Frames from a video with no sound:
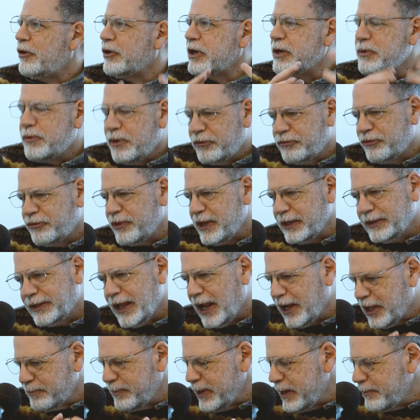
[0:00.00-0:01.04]
Or you just think
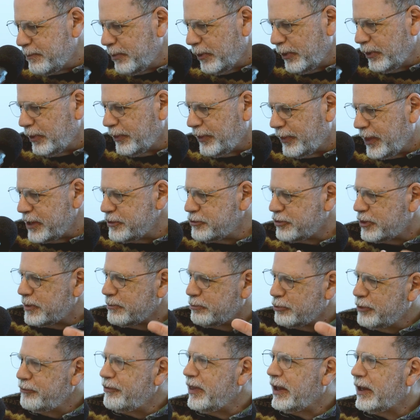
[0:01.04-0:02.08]
telling people they should
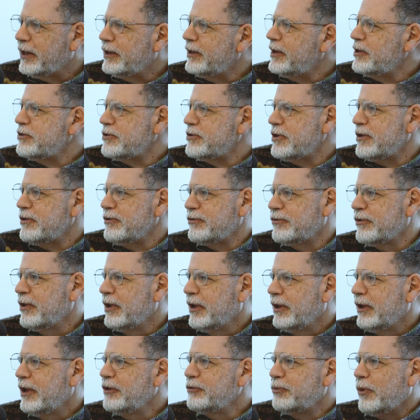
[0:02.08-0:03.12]
improve the conditions
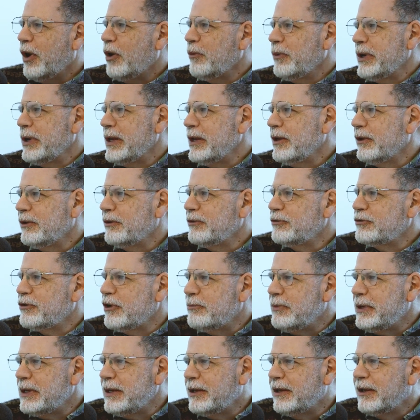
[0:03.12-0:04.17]
is what we should
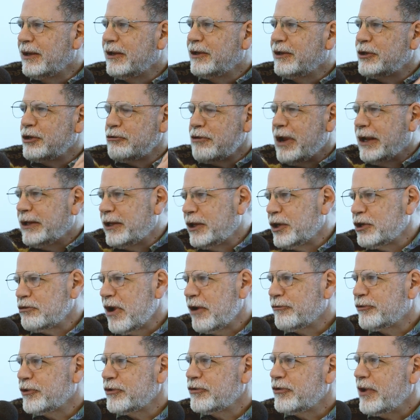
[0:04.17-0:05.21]
be directing our
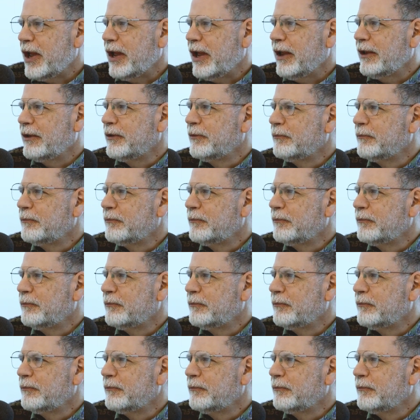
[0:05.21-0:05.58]
efforts at?